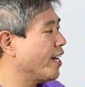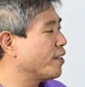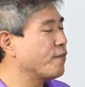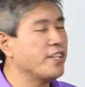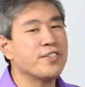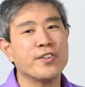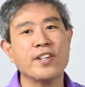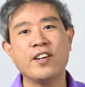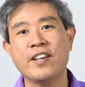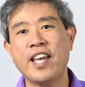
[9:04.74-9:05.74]
and a feature
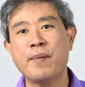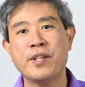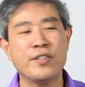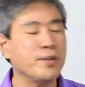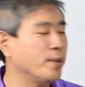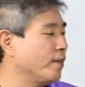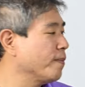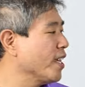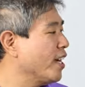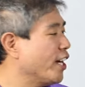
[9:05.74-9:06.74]
called Gamut Duo.
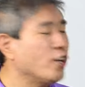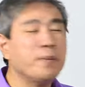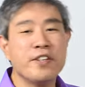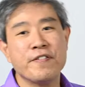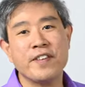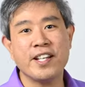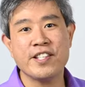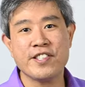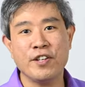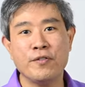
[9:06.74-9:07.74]
I hope that you find
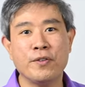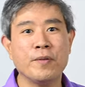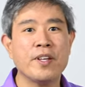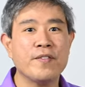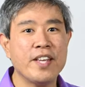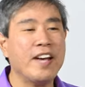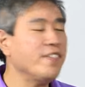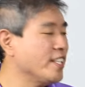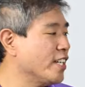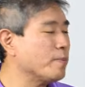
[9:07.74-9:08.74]
this helpful. If you
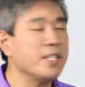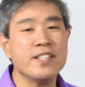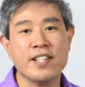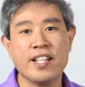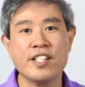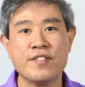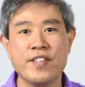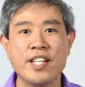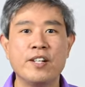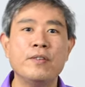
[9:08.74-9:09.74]
haven't yet, please like this
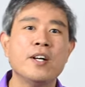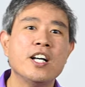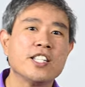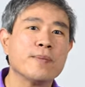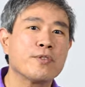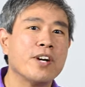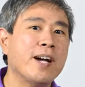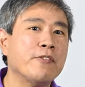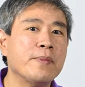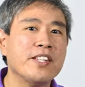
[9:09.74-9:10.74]
video,
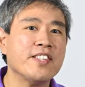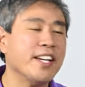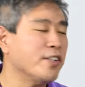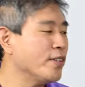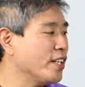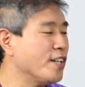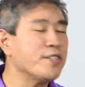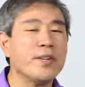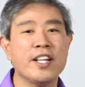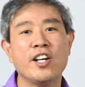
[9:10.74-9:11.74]
subscribe to my channel, and
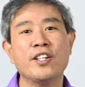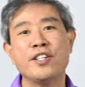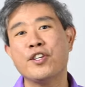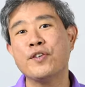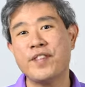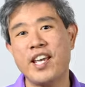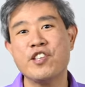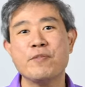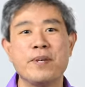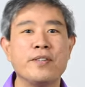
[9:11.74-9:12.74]
also hit on the
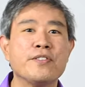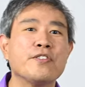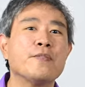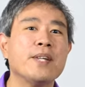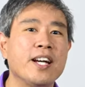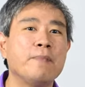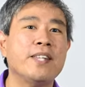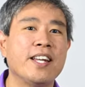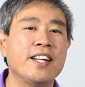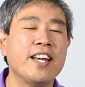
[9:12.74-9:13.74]
notification bell so you'll be
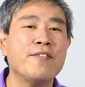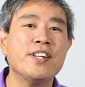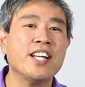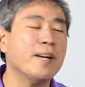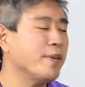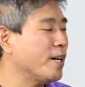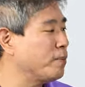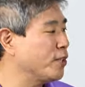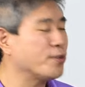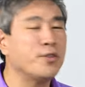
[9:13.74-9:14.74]
updated every time I
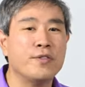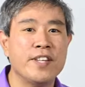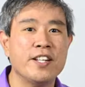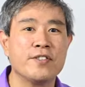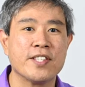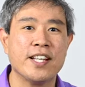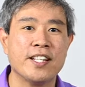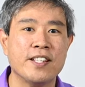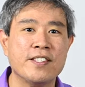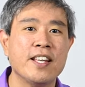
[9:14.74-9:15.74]
upload cool videos
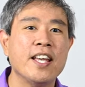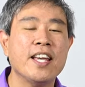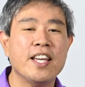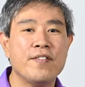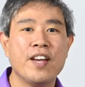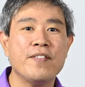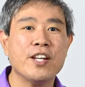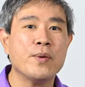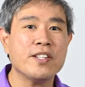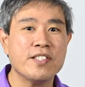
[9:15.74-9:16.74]
like this. If you have
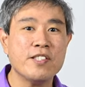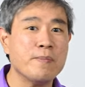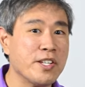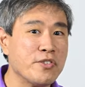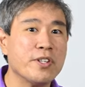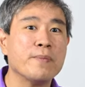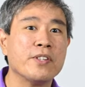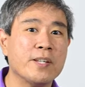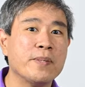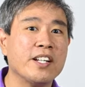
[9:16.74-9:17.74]
any questions, make sure you
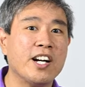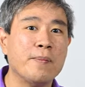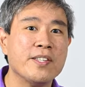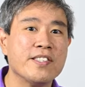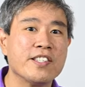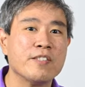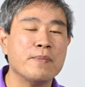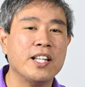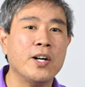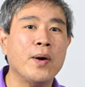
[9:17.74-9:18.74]
put them in the comment
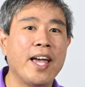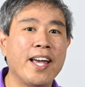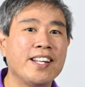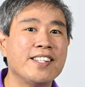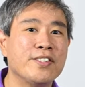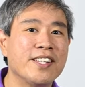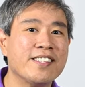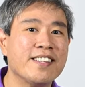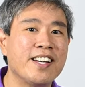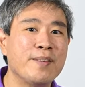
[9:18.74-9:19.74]
section below, and until
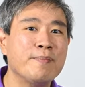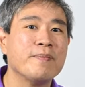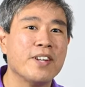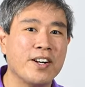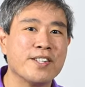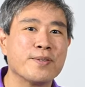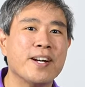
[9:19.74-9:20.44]
next time, Art is